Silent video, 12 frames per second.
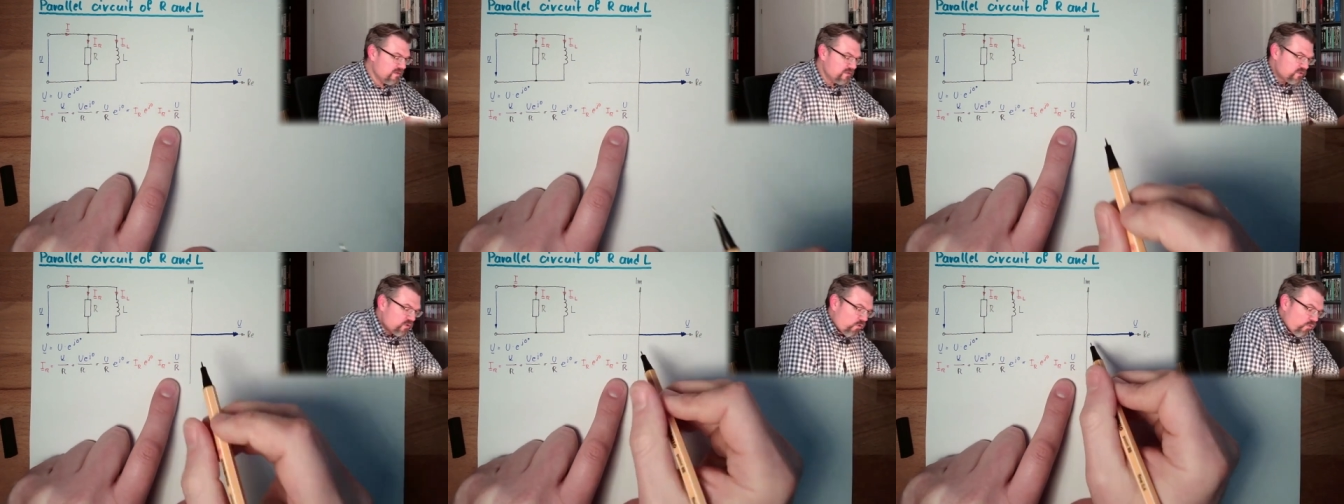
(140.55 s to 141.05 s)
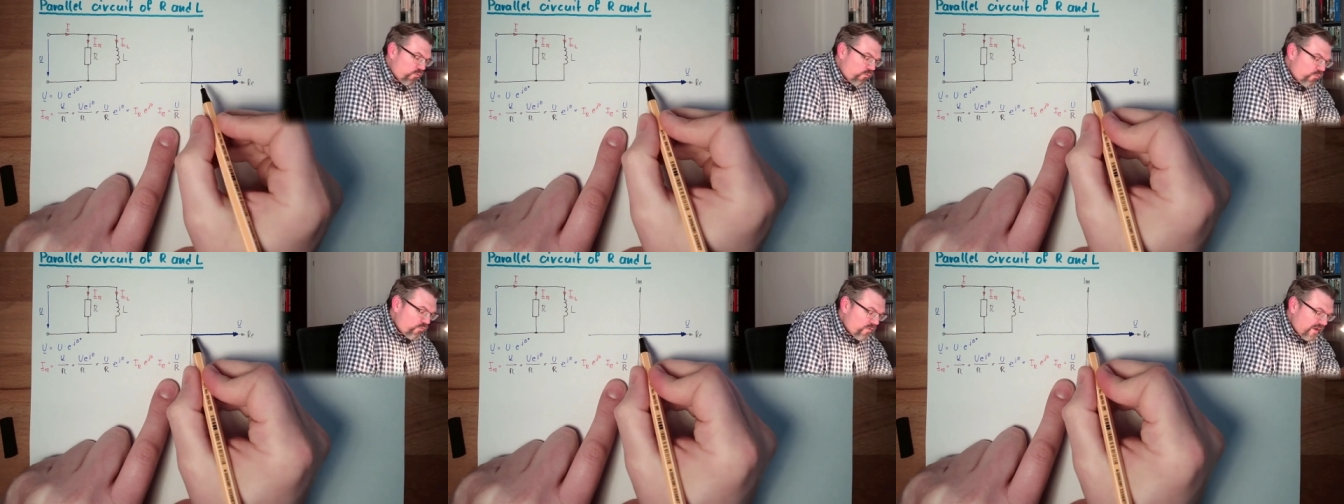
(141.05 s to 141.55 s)
so
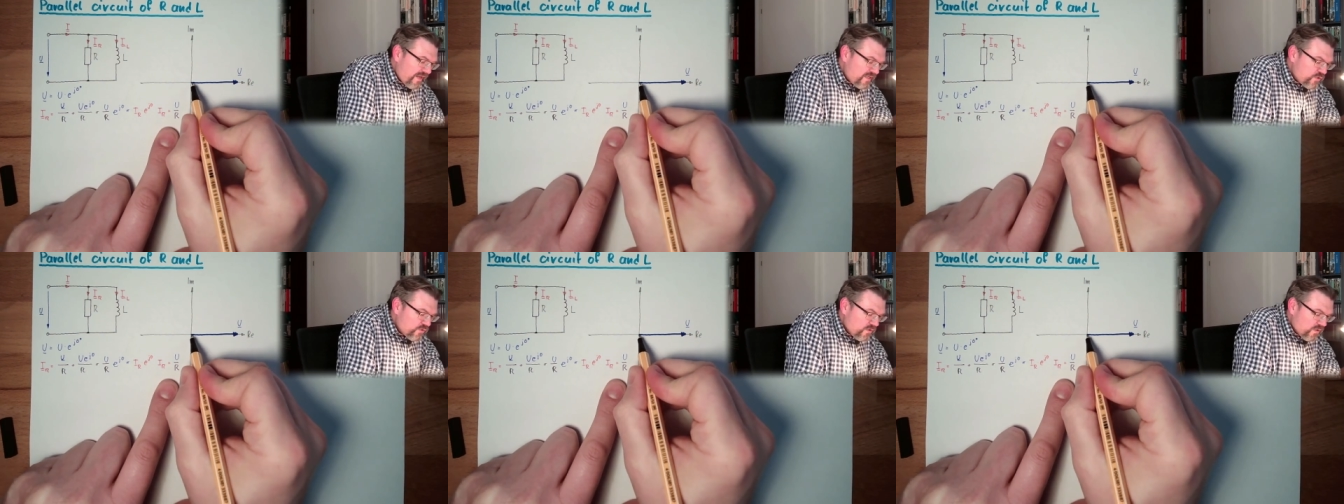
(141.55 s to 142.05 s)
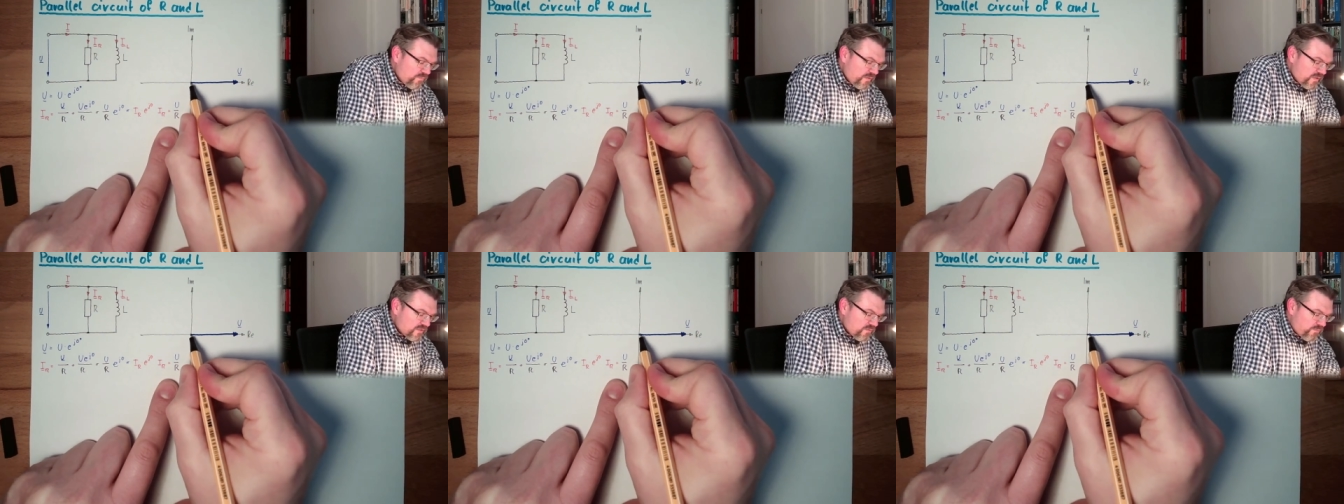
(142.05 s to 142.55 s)
it should not be
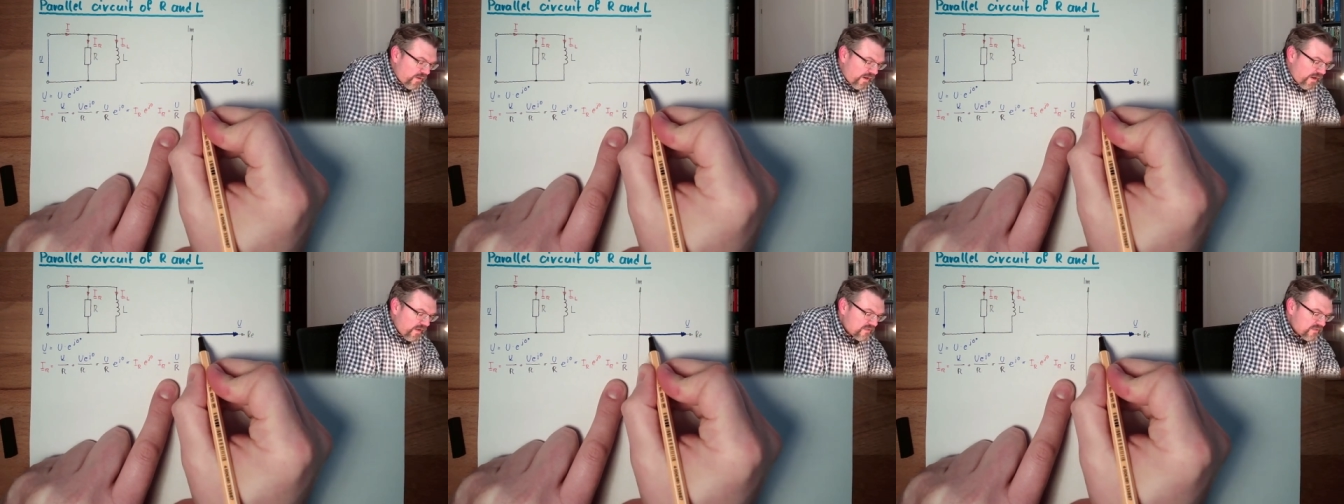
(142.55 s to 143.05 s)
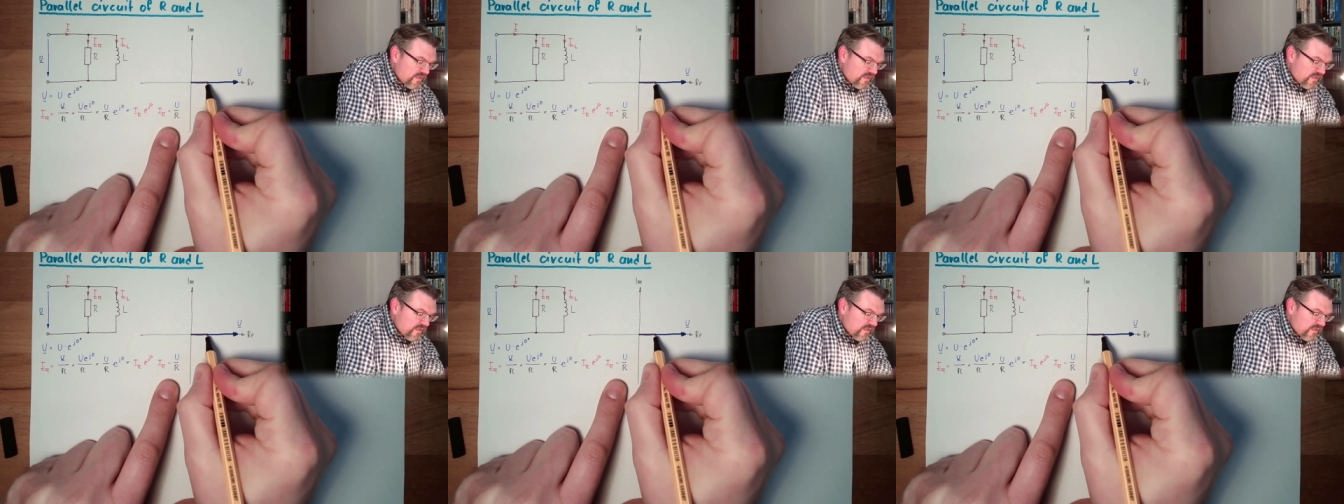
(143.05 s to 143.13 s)
a surprise